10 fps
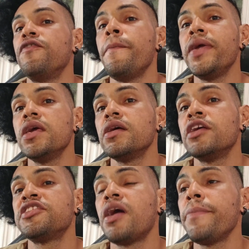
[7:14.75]
For me,
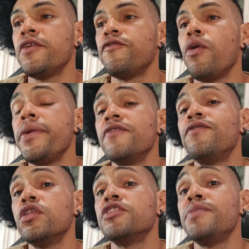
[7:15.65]
it's not being full. Being
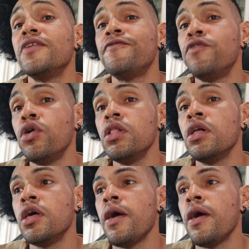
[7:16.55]
full is being full.